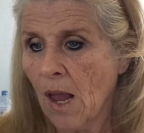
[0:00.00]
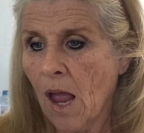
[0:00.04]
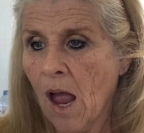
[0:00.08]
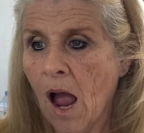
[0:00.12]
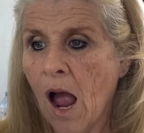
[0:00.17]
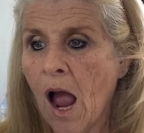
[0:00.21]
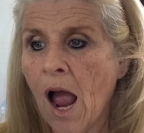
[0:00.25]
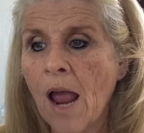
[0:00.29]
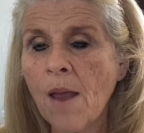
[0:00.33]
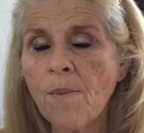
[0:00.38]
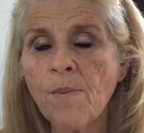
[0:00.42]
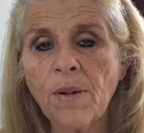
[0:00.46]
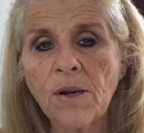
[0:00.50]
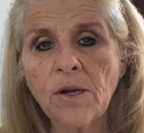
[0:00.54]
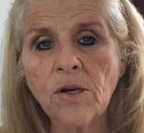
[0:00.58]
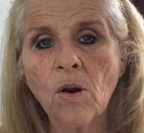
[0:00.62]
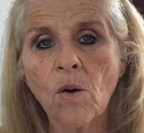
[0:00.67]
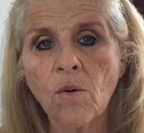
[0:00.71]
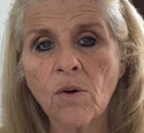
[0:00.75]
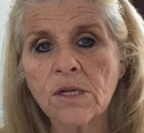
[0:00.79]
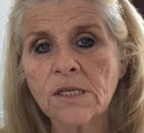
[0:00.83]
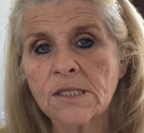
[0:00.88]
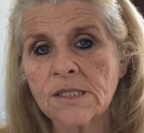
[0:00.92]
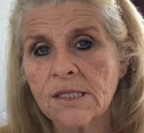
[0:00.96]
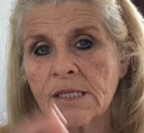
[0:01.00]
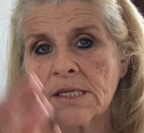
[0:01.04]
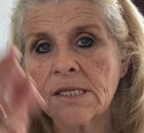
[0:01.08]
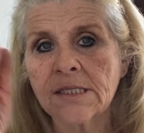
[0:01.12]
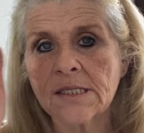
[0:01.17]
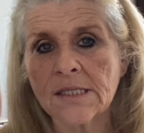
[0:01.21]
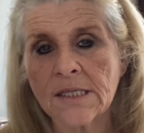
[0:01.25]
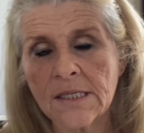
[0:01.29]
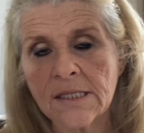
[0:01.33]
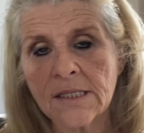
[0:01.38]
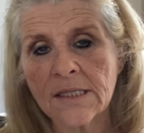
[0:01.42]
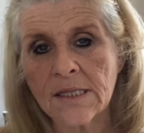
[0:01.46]
I've been noticing
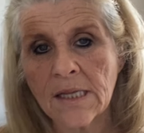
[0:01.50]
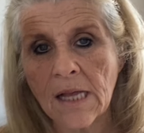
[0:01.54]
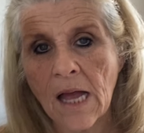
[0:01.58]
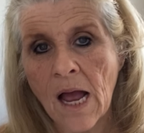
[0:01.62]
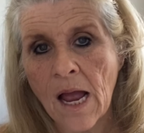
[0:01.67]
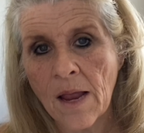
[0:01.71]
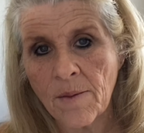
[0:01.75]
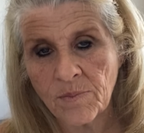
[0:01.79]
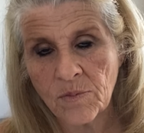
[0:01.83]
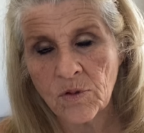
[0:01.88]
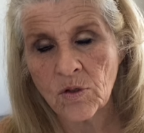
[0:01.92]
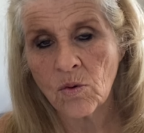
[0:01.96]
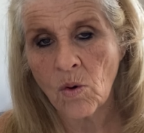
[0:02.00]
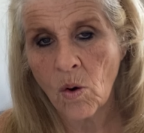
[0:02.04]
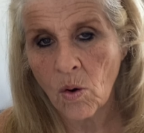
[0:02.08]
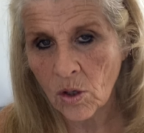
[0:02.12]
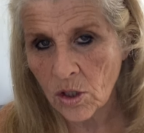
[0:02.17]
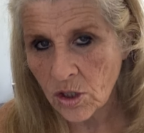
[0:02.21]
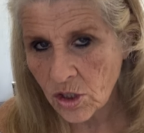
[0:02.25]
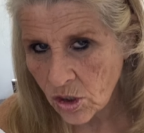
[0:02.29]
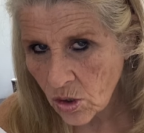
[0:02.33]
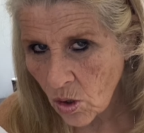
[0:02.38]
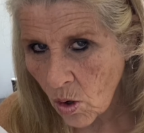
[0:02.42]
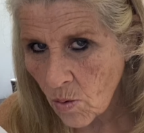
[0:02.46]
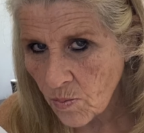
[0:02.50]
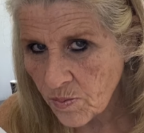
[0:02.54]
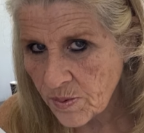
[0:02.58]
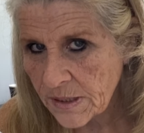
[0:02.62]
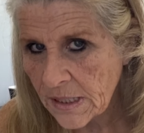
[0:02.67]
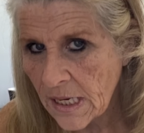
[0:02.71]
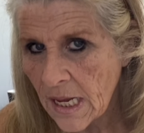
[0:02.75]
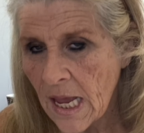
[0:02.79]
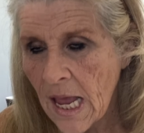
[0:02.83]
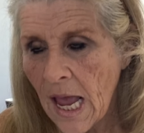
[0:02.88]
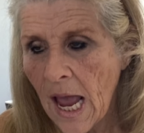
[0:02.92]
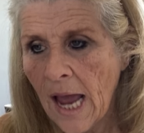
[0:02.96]
since I do horoscopes,
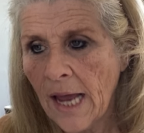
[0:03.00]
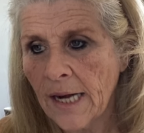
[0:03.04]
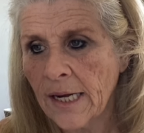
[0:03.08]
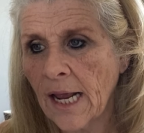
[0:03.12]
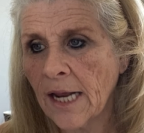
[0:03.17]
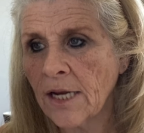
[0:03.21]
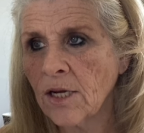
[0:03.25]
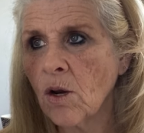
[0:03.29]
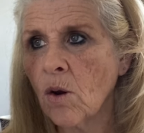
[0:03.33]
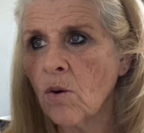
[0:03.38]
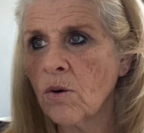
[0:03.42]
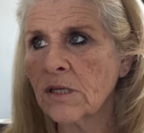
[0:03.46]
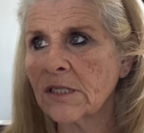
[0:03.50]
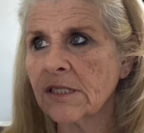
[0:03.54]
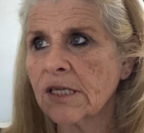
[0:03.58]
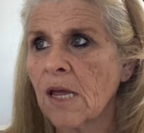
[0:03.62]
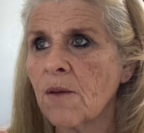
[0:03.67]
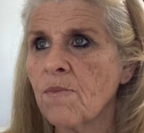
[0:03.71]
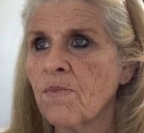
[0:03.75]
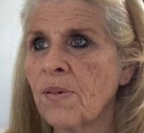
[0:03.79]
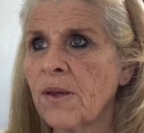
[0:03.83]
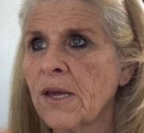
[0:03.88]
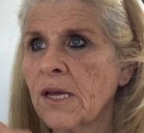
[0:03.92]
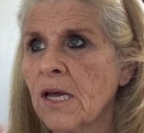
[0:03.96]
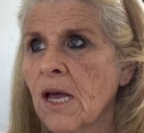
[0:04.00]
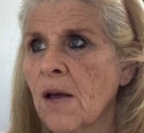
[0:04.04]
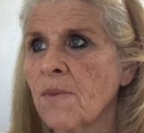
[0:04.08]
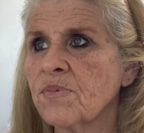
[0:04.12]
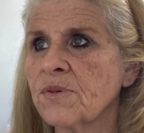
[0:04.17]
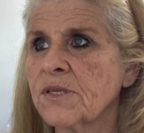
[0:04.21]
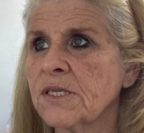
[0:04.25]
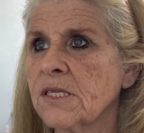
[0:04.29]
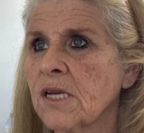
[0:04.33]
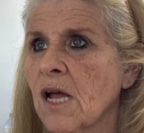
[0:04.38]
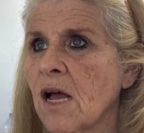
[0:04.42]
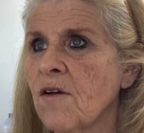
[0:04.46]
and I notice I pick up
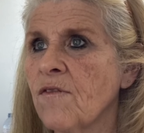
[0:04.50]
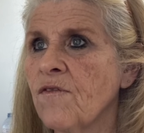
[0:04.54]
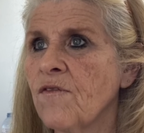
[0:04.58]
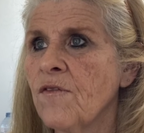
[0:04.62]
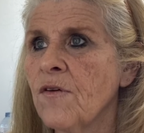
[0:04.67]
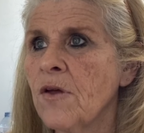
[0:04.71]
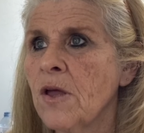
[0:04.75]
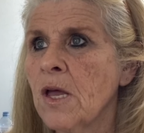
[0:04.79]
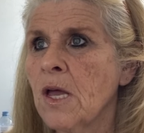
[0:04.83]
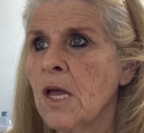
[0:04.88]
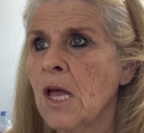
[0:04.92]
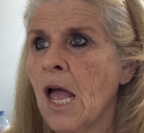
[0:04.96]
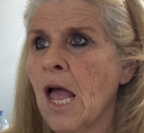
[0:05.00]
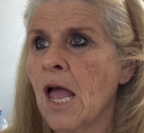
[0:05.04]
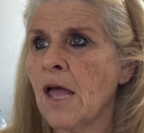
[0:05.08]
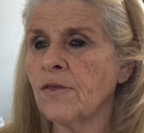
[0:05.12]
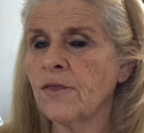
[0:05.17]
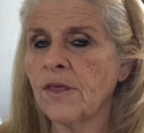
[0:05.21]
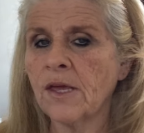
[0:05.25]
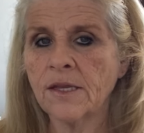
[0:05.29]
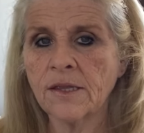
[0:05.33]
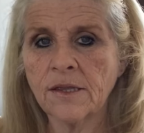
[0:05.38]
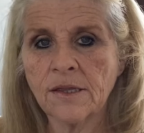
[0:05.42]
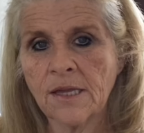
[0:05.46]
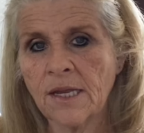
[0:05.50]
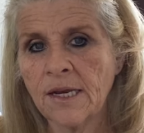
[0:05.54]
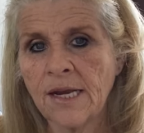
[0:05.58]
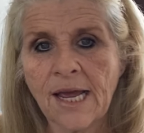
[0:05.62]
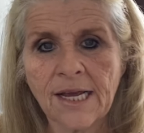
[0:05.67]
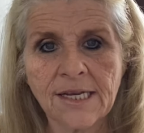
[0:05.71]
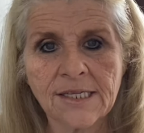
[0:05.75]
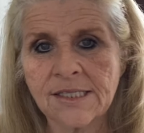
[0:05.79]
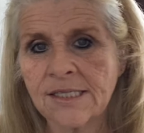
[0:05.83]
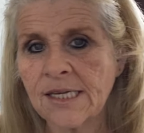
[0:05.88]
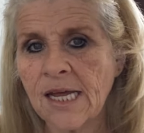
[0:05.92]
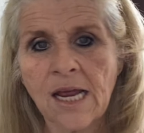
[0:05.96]
stuff, and then the
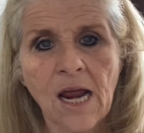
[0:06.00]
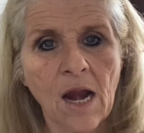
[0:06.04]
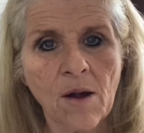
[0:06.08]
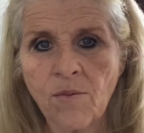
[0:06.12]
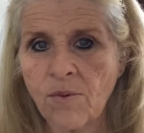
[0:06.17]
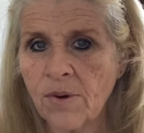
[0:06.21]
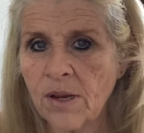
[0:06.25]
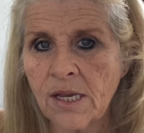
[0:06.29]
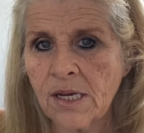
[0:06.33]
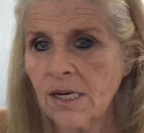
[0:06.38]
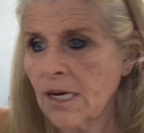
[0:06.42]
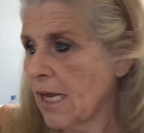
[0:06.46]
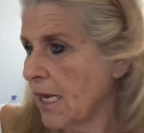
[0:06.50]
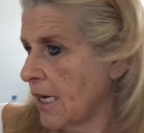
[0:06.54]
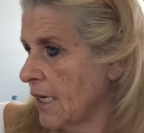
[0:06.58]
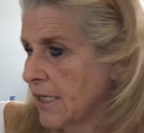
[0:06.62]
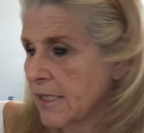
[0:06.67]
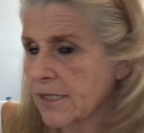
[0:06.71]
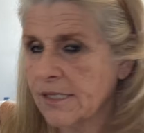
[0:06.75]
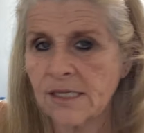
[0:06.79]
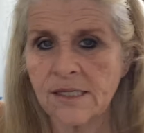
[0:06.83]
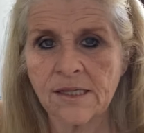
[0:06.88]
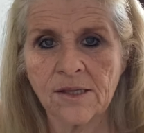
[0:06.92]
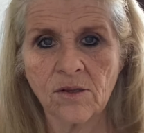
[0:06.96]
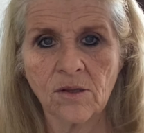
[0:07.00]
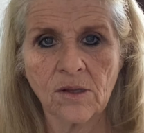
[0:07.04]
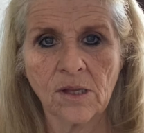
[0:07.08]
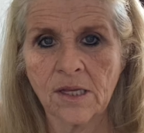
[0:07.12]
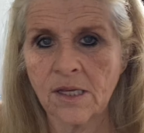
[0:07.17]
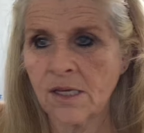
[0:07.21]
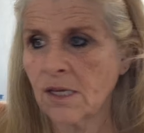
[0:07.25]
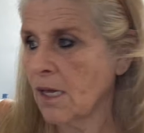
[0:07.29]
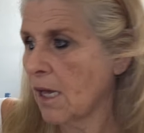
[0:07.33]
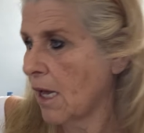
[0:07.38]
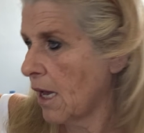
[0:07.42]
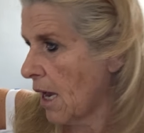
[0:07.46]
next day I read, and it's
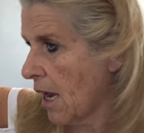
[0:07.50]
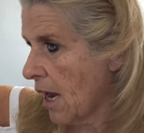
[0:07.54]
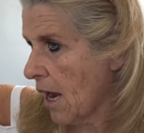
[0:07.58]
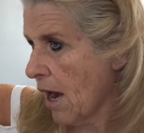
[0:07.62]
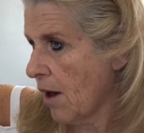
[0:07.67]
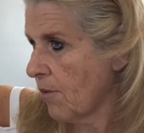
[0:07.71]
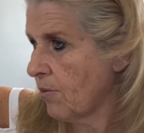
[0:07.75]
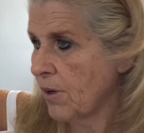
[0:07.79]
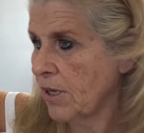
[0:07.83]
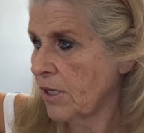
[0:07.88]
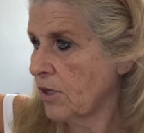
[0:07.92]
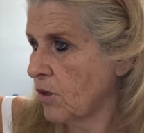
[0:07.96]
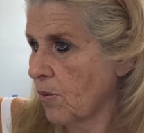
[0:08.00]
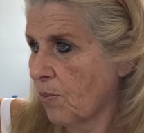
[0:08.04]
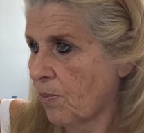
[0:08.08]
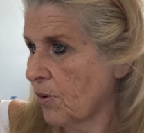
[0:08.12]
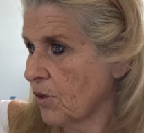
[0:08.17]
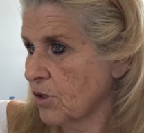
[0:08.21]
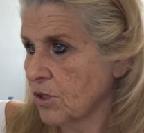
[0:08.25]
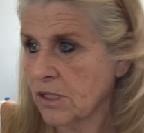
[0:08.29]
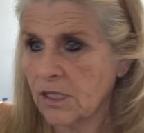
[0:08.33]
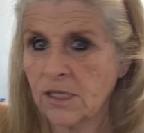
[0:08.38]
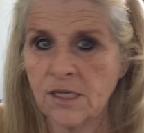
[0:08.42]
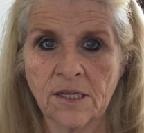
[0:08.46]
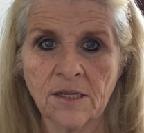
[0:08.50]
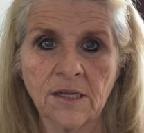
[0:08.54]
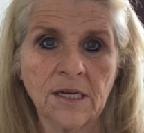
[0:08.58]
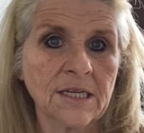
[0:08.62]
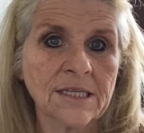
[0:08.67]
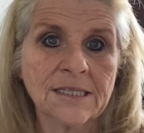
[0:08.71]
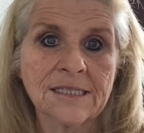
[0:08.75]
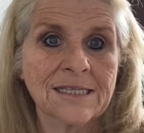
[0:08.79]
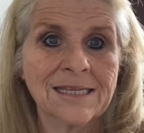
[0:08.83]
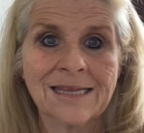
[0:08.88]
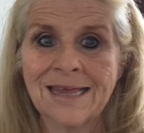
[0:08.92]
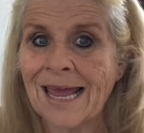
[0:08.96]
I read the person, and
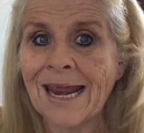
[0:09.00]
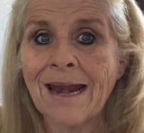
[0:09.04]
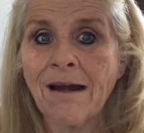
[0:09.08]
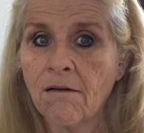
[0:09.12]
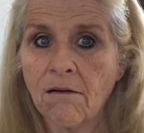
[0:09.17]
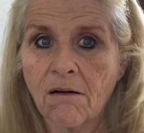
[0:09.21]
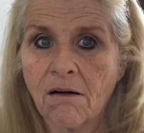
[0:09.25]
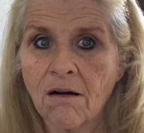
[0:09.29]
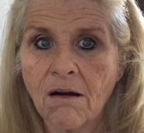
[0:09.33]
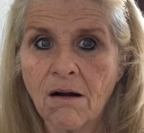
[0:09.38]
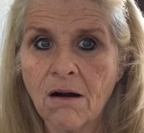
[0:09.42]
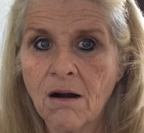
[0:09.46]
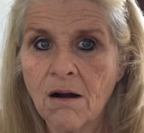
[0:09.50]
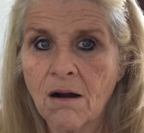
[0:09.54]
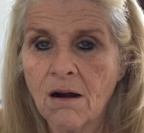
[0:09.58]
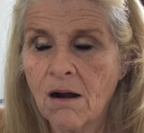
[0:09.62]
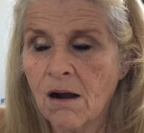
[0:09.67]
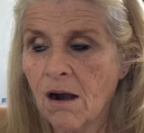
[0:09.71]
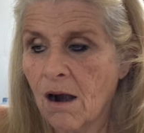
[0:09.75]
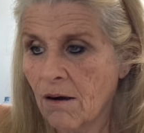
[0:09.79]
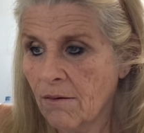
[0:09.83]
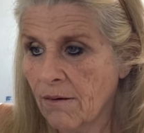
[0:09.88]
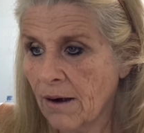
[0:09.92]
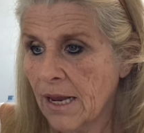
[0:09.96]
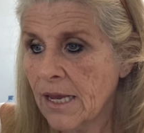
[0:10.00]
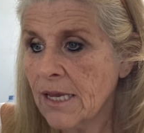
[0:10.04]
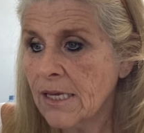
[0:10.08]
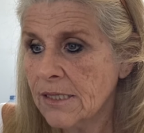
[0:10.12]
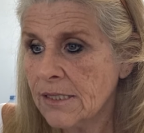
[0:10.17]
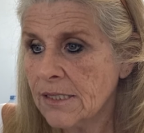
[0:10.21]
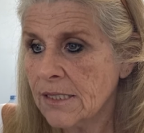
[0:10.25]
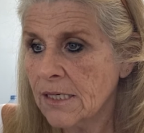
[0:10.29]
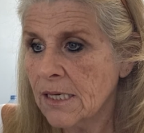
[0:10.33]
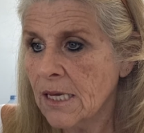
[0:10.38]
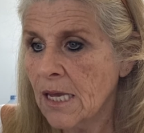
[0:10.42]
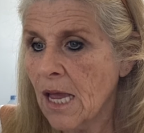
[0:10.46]
it's there, all
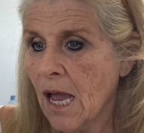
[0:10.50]
right?